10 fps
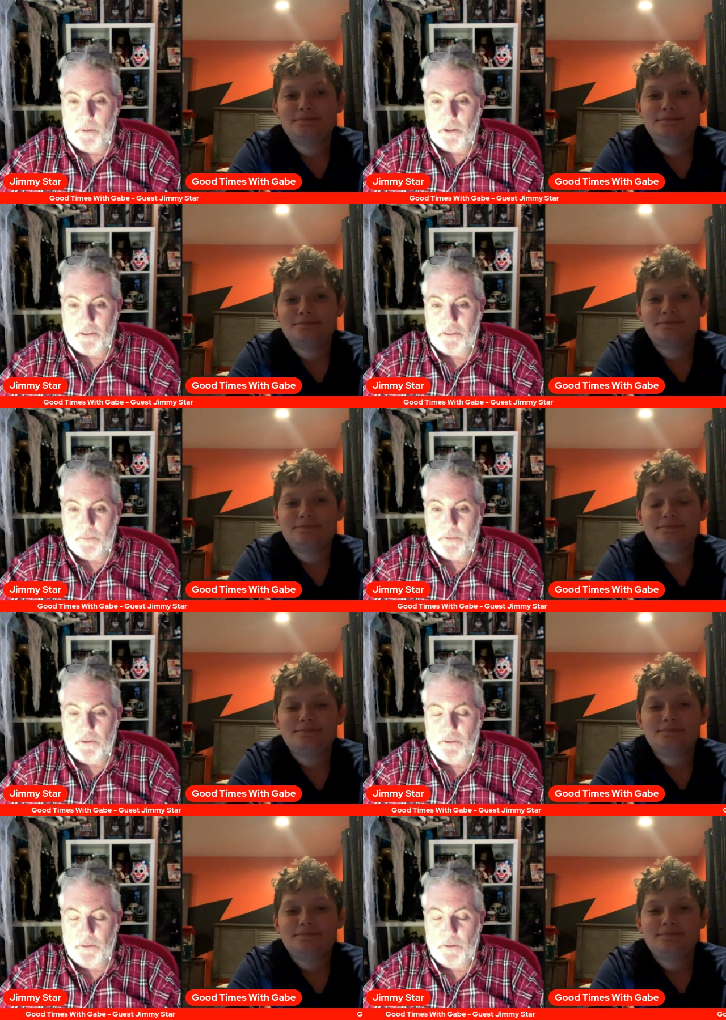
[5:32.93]
Speaker 1: Barker's number
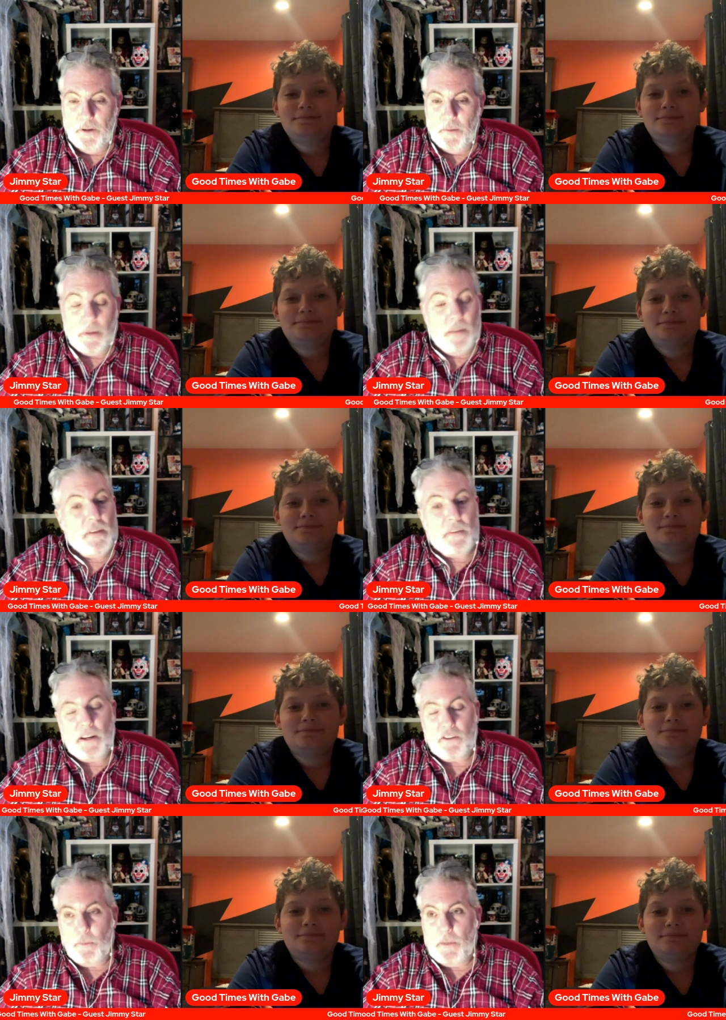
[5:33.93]
two. But I've never
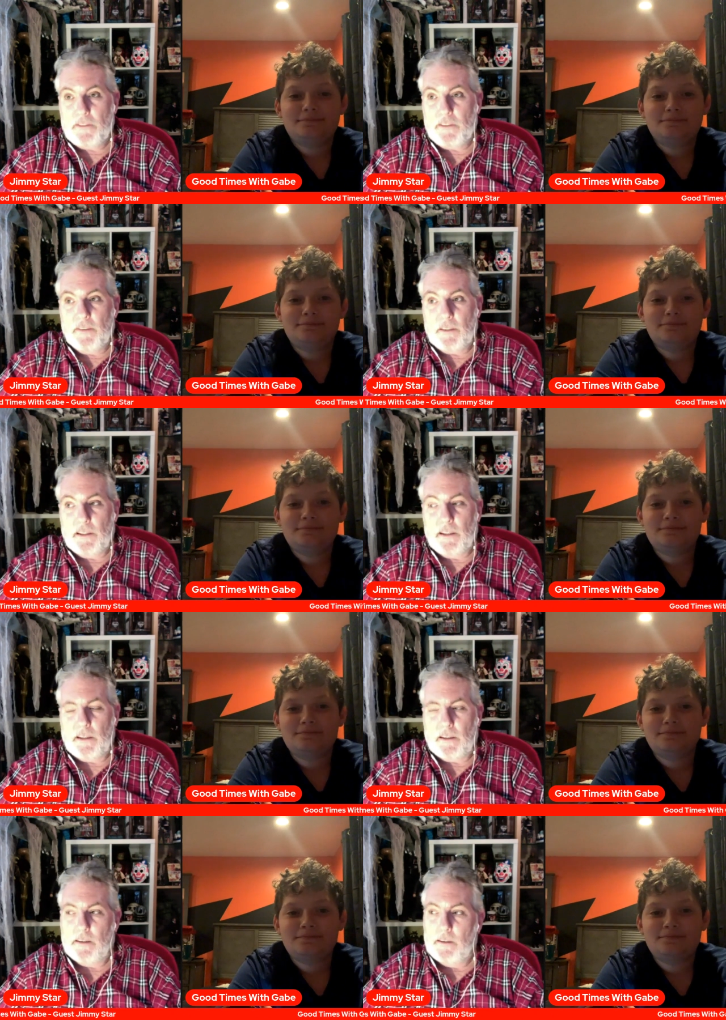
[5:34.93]
actually met Stephen
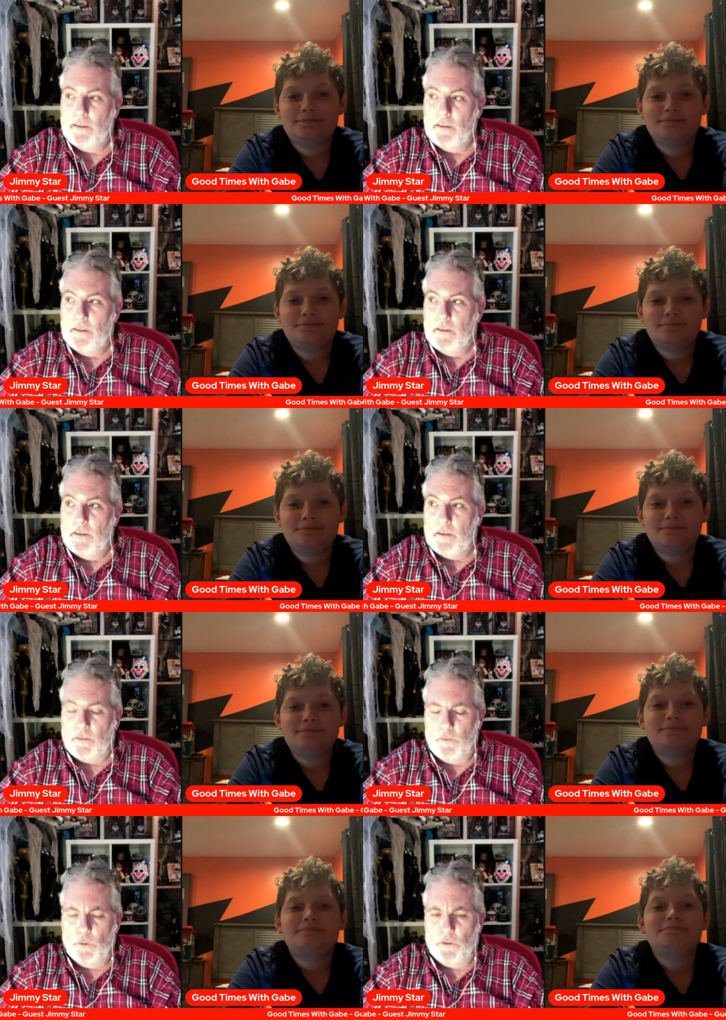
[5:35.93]
King,
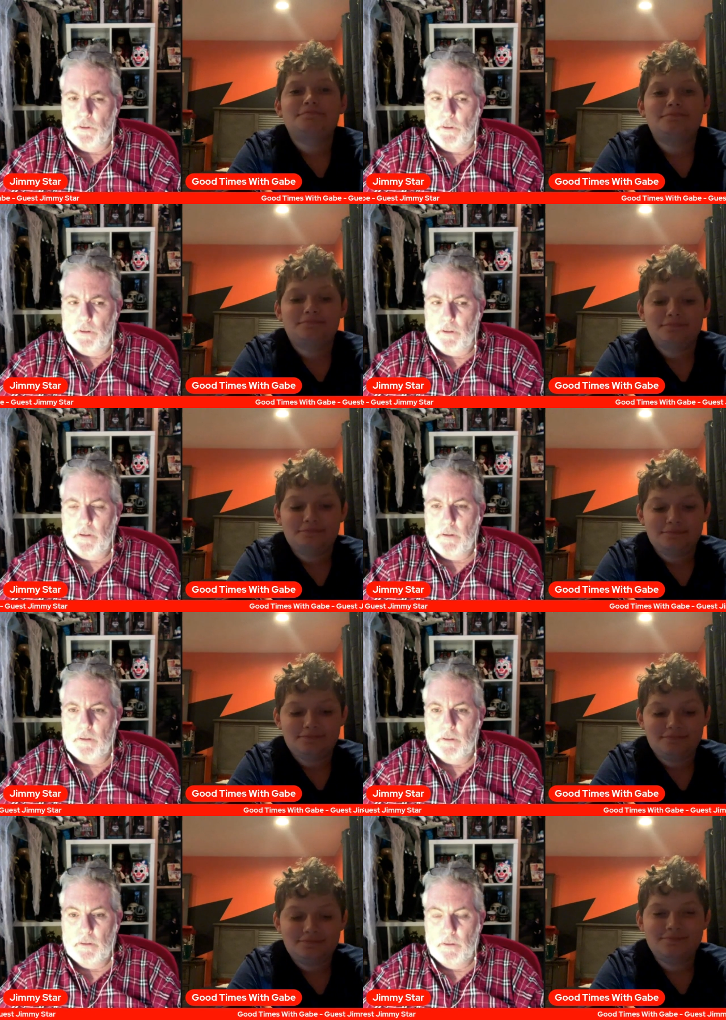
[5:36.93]
unfortunately.
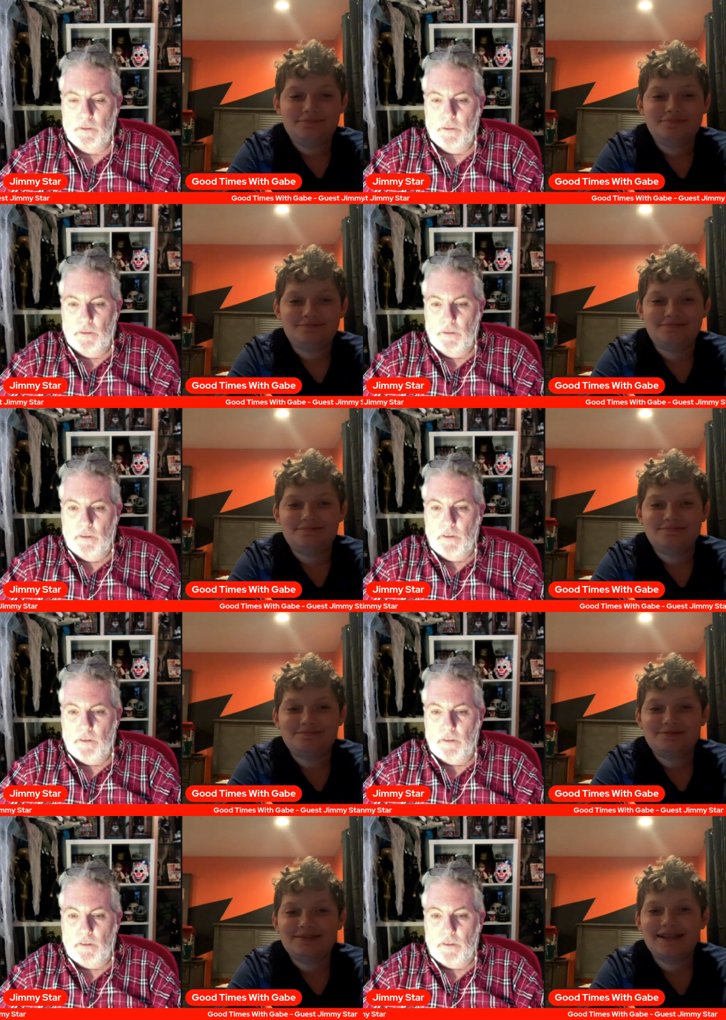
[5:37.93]

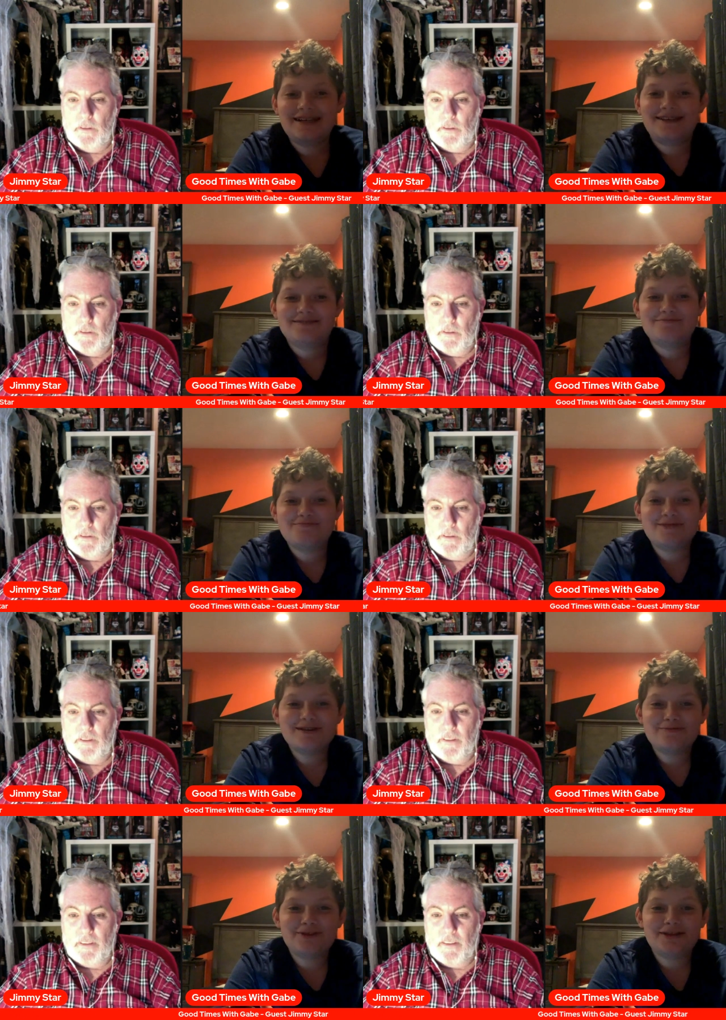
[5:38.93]
Speaker 2: Hey,
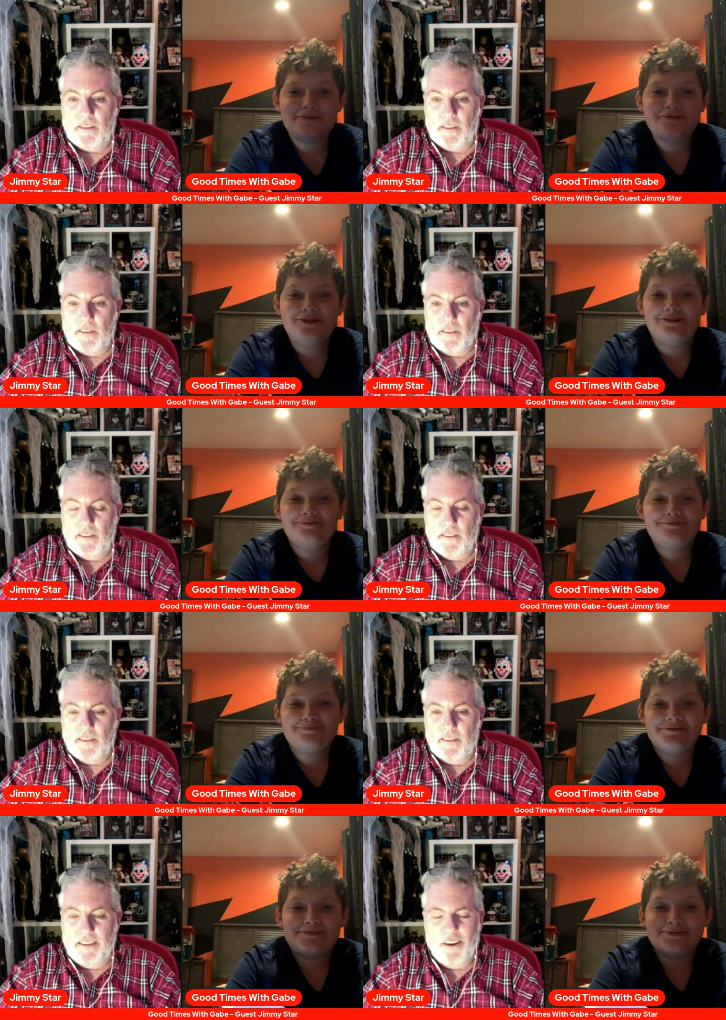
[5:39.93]
maybe you will.
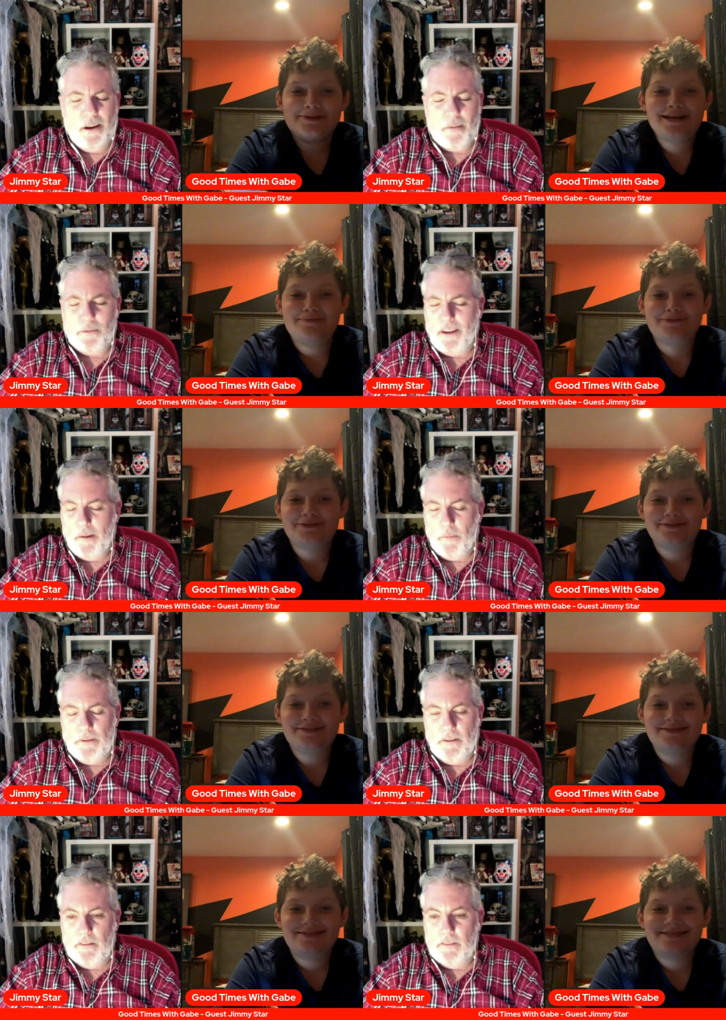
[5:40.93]
Maybe. No,
Speaker 1: I
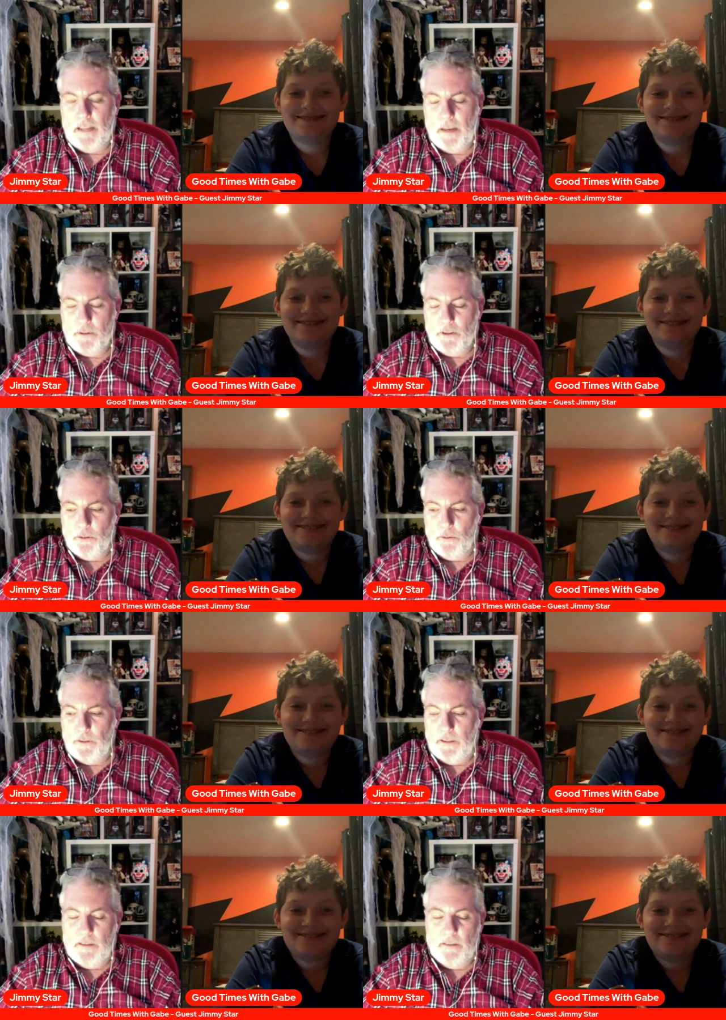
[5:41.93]
will.
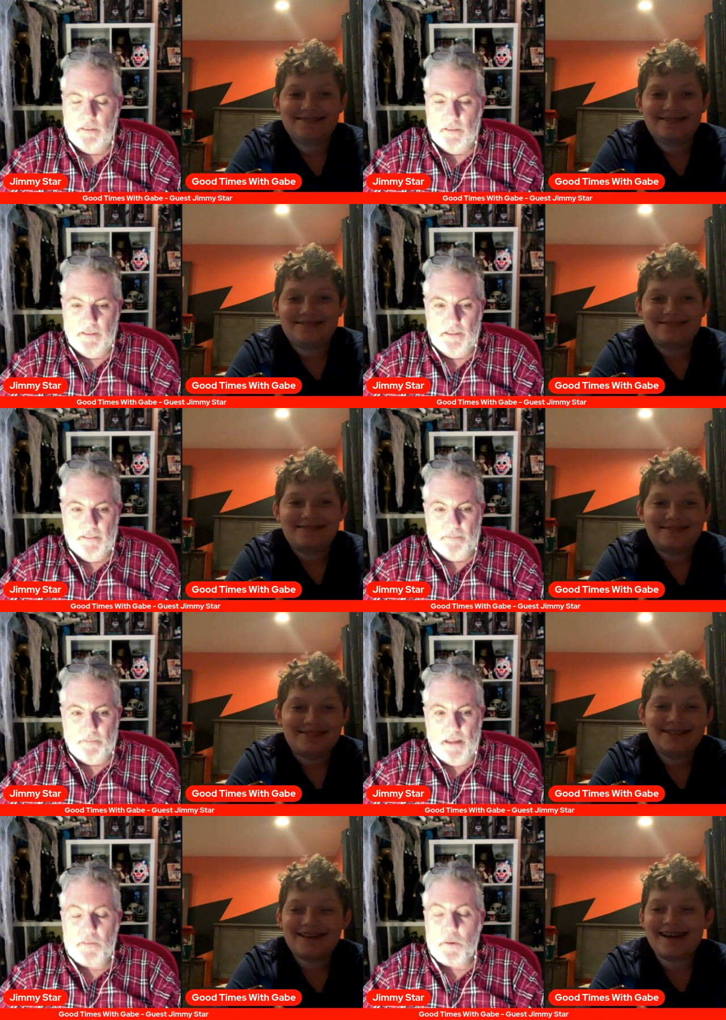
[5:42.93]
Absolutely.
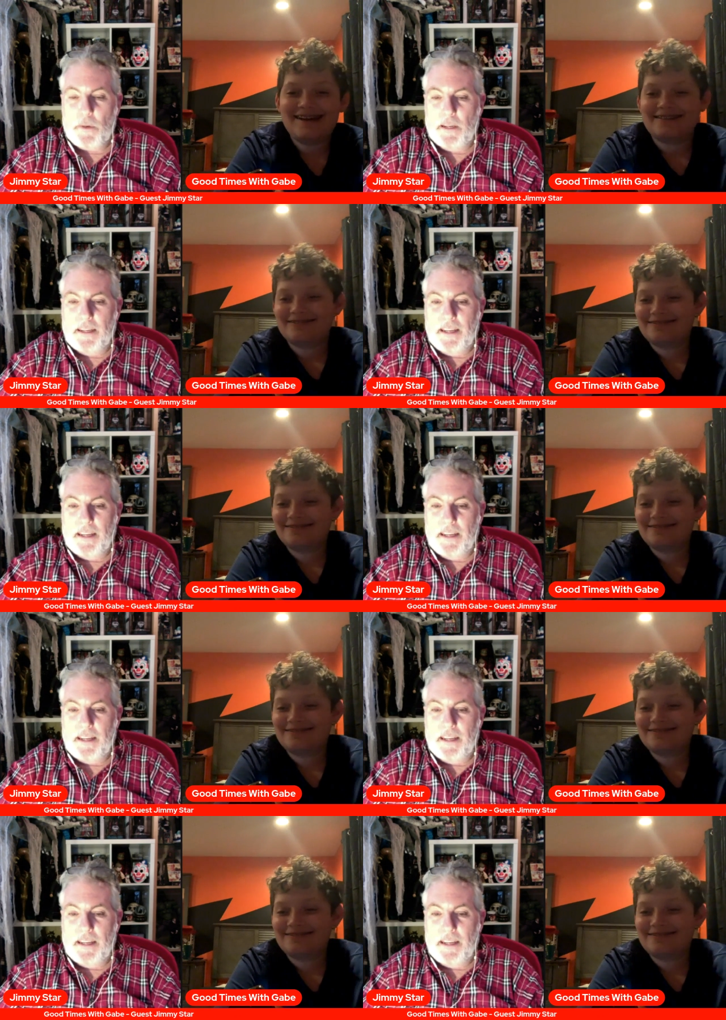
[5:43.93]
Yeah. Everybody,